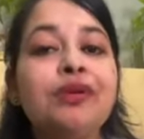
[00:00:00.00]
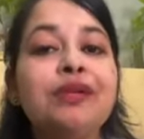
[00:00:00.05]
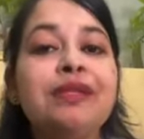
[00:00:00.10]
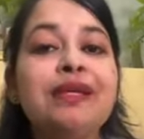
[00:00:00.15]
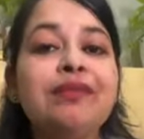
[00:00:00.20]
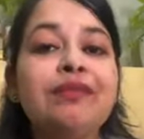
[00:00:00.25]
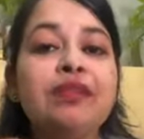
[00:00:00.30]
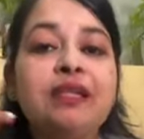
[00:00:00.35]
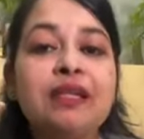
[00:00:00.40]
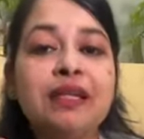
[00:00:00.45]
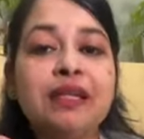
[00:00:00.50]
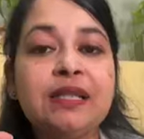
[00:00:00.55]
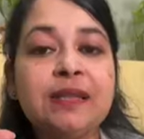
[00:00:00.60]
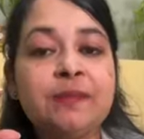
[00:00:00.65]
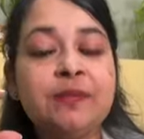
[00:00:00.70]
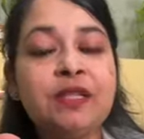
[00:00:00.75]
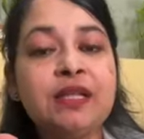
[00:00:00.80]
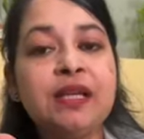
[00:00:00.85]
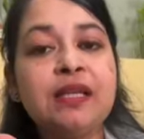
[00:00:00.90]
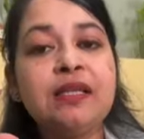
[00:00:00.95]
So you see, we see
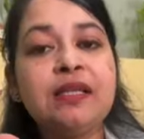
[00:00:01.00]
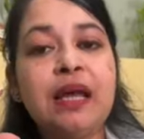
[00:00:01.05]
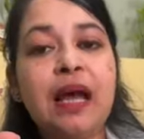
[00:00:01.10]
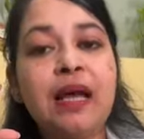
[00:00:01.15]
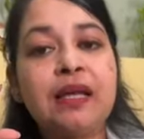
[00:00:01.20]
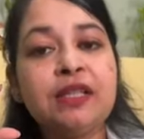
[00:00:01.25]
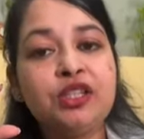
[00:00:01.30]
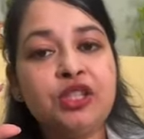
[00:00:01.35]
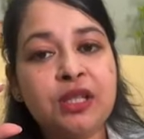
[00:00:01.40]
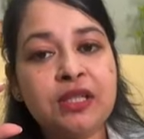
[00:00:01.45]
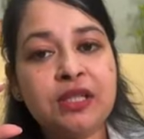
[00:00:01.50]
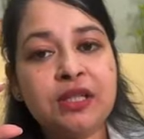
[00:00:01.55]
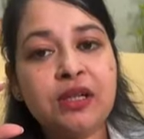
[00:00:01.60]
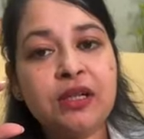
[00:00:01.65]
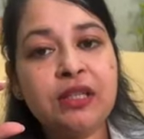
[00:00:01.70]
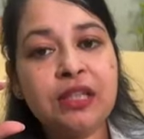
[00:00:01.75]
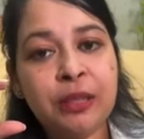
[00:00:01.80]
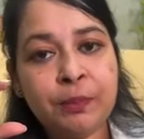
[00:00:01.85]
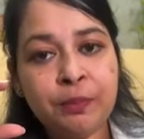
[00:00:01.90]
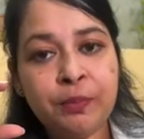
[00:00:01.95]
substance as just
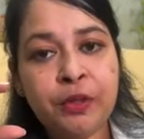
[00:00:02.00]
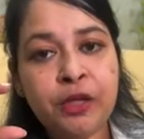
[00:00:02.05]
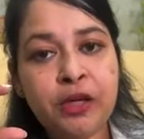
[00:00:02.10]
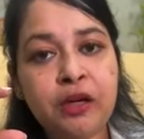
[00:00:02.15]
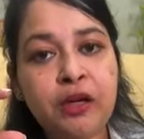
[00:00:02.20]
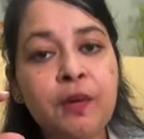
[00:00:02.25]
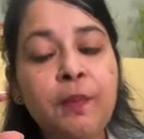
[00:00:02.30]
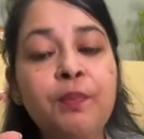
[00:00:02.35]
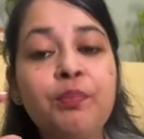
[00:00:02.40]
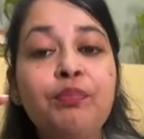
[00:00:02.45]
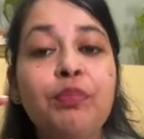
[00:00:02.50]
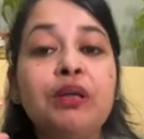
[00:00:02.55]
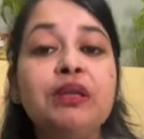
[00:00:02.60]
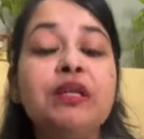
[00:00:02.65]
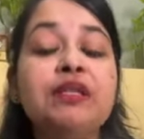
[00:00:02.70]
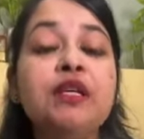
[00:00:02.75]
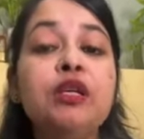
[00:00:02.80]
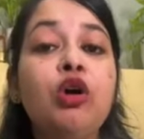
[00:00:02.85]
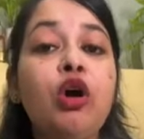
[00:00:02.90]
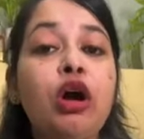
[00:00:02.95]
a tip here, but
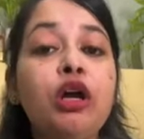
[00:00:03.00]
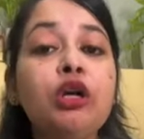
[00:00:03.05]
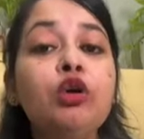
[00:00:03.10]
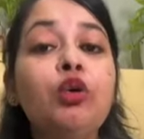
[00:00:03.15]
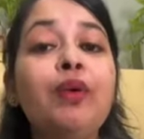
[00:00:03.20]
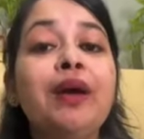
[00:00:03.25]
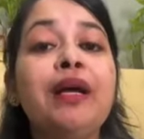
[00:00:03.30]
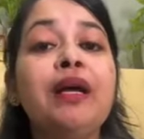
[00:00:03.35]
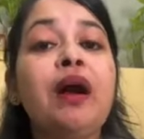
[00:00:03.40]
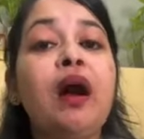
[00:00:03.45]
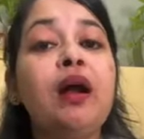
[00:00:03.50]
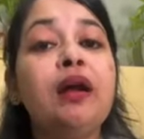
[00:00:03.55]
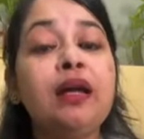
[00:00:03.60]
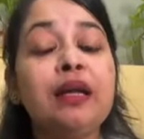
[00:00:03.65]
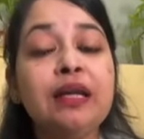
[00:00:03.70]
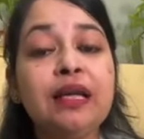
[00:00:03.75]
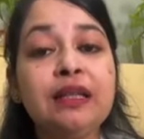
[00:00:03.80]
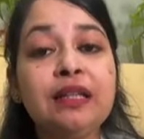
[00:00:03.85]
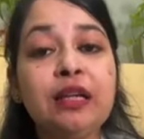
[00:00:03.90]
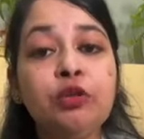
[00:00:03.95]
there's a lot going
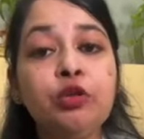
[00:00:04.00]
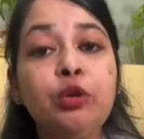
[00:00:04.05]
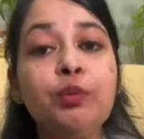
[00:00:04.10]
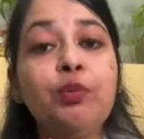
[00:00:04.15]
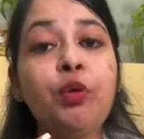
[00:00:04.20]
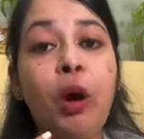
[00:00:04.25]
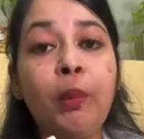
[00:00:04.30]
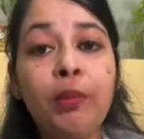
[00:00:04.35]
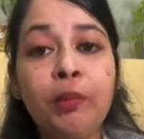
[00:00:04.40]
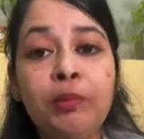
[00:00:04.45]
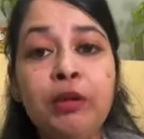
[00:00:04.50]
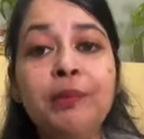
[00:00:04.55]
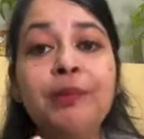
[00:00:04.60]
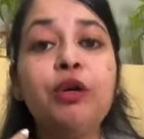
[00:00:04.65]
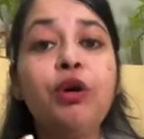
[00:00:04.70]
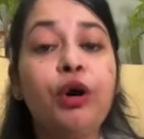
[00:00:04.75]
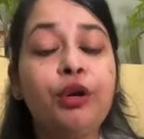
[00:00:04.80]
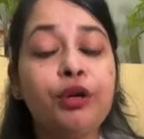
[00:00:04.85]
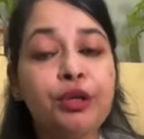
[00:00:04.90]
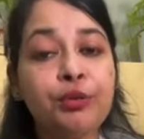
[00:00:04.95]
underneath that could probably be
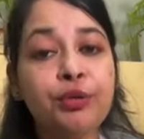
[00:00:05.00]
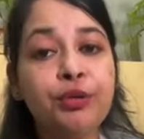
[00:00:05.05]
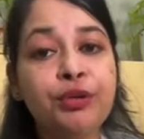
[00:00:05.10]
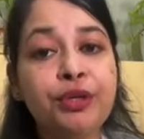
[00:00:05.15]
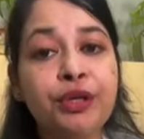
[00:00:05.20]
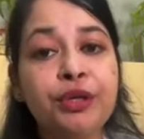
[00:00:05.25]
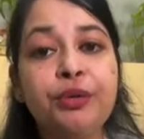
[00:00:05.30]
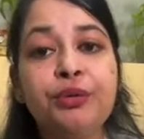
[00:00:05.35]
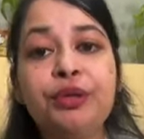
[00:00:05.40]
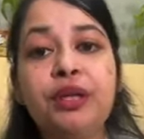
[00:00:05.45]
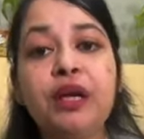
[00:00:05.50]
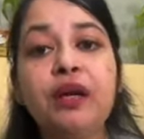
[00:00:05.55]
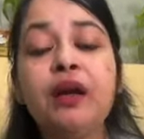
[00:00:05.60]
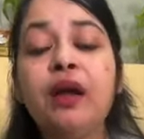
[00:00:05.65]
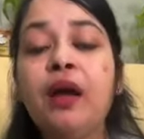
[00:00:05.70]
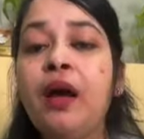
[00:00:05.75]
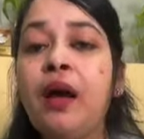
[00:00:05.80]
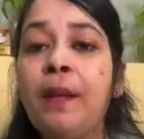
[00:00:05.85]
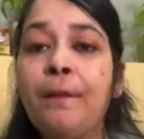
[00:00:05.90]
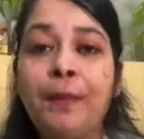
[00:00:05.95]
contributing to their
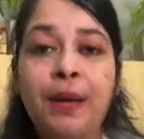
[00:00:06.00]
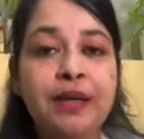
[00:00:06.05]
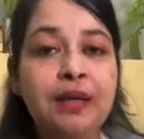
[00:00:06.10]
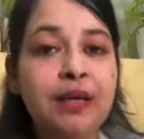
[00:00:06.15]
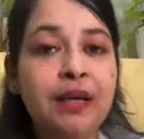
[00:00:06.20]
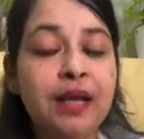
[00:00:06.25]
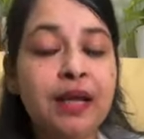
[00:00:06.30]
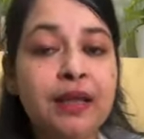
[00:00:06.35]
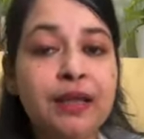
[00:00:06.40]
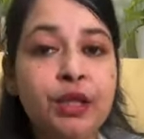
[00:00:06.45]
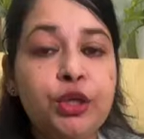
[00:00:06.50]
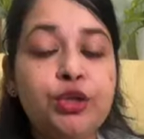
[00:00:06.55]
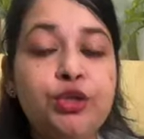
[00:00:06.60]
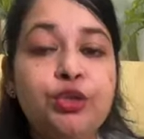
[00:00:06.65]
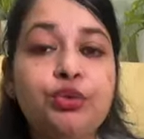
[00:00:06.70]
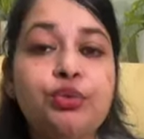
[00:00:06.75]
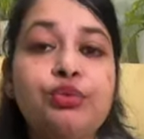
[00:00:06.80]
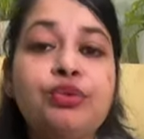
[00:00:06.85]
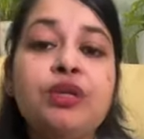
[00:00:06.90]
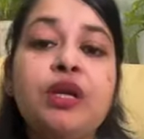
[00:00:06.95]
mental health
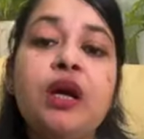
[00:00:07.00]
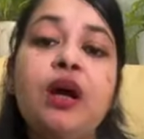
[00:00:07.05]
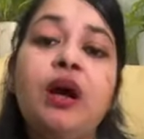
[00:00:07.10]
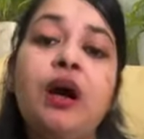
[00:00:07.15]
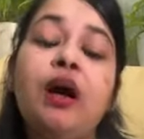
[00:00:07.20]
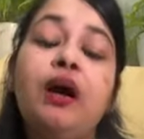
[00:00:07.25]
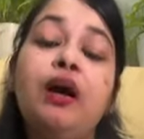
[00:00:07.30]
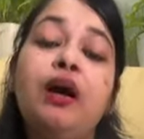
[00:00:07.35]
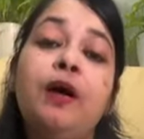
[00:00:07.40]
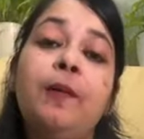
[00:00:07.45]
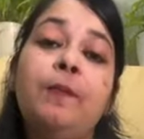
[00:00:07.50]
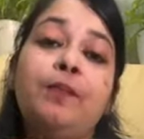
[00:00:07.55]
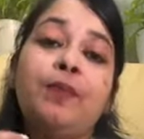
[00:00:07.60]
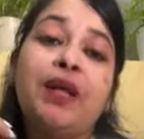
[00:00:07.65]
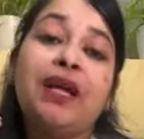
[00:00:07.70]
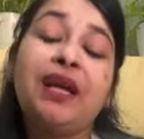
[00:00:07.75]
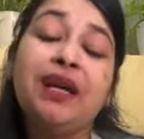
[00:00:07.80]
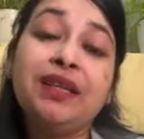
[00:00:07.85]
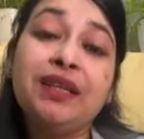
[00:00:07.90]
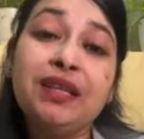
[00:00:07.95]
issues.
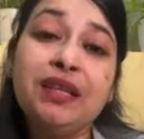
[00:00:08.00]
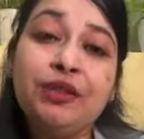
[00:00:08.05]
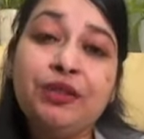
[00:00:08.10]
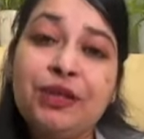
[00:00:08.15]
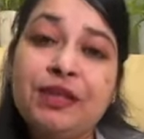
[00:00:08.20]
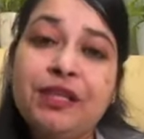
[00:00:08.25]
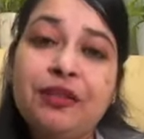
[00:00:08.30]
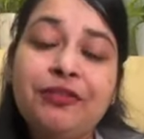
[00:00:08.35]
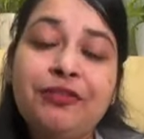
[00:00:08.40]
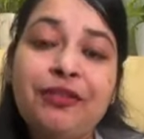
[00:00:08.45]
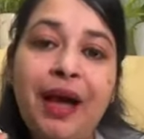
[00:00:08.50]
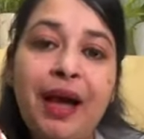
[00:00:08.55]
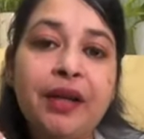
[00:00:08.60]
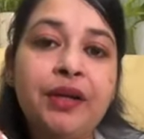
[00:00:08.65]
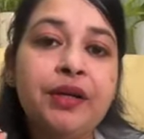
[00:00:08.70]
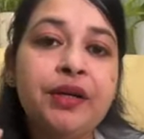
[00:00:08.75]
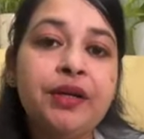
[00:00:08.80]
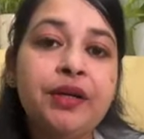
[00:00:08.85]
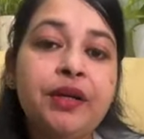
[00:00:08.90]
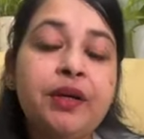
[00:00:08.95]
Another interesting
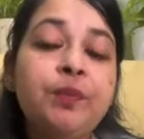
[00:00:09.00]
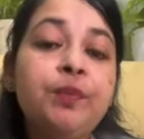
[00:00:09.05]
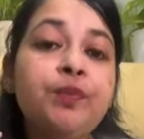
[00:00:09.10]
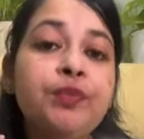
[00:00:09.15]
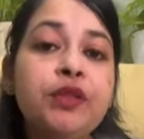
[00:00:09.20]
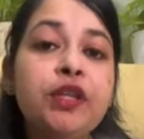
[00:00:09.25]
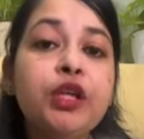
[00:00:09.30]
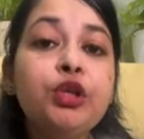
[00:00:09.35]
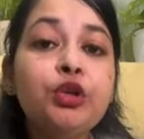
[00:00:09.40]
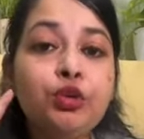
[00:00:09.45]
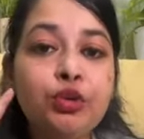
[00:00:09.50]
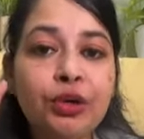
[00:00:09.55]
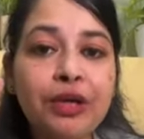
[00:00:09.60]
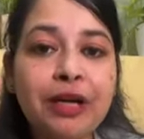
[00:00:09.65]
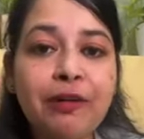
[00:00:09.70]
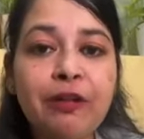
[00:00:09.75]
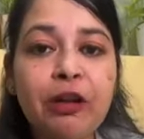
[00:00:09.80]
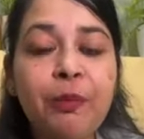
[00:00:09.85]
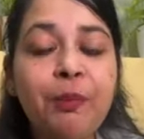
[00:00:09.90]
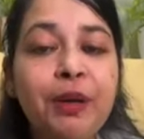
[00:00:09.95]
fact here, the
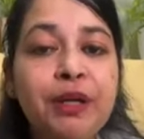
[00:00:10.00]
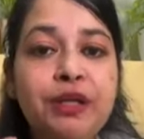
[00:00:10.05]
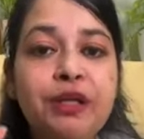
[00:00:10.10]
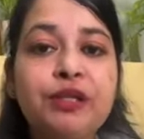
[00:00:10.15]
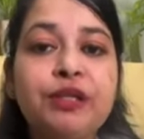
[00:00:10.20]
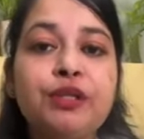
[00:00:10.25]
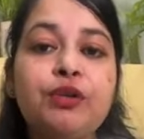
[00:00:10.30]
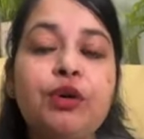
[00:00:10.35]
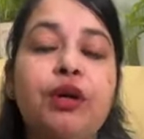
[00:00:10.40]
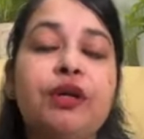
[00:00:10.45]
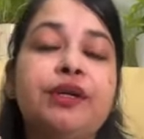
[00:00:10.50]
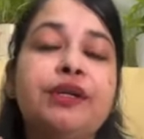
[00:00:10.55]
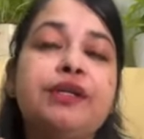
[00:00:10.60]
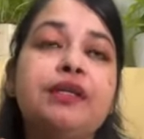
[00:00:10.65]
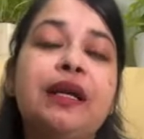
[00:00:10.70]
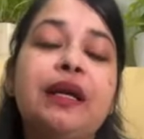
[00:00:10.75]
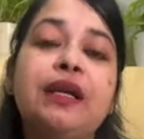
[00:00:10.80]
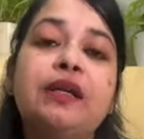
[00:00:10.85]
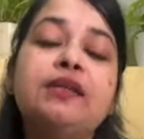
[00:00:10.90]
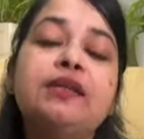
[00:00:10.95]
neurodevelopmental disorders,
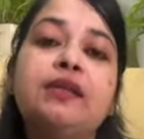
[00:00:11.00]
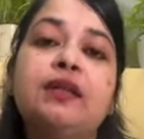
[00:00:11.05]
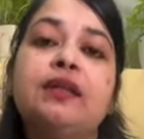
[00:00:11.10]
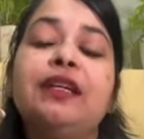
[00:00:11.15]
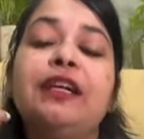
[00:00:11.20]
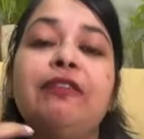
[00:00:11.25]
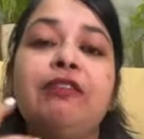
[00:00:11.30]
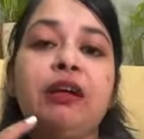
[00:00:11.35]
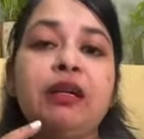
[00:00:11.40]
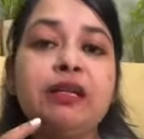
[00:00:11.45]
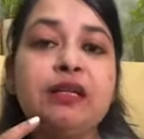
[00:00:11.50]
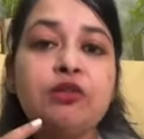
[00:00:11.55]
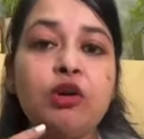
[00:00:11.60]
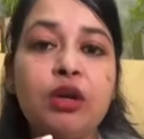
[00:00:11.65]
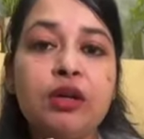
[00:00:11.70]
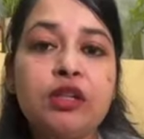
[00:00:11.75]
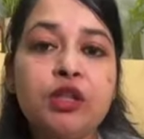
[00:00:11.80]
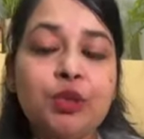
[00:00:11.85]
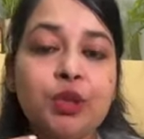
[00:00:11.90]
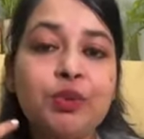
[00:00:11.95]
that is the
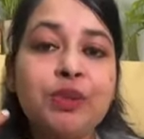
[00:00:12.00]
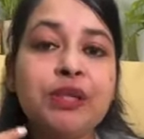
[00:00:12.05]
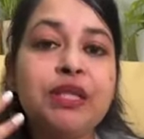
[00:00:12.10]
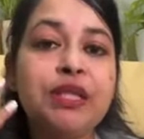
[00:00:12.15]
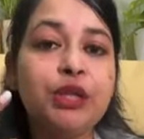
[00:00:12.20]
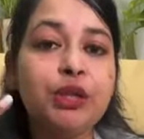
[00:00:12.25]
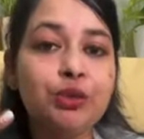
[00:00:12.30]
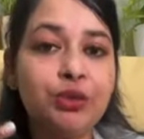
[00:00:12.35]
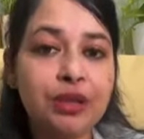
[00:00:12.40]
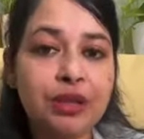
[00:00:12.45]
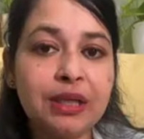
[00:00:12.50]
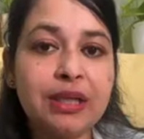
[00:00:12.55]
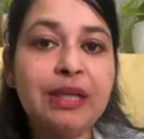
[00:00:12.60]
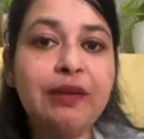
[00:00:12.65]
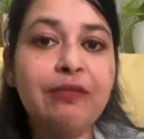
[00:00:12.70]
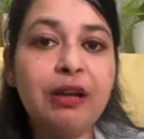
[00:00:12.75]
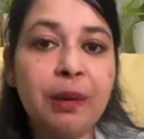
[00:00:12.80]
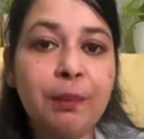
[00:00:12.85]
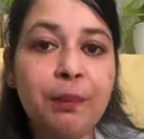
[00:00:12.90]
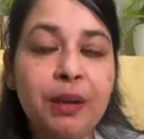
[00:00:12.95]
disorders which we see during the
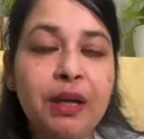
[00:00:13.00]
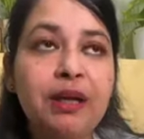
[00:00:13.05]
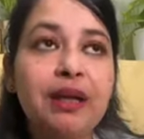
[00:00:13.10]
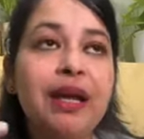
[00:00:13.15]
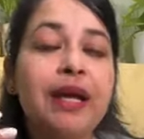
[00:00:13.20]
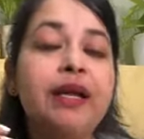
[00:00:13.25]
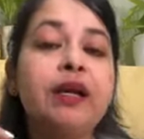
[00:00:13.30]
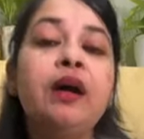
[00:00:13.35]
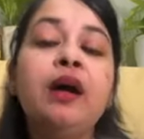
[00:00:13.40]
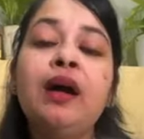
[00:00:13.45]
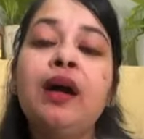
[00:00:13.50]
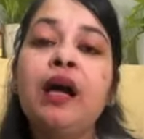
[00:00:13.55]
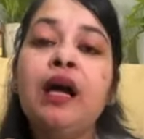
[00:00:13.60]
development, like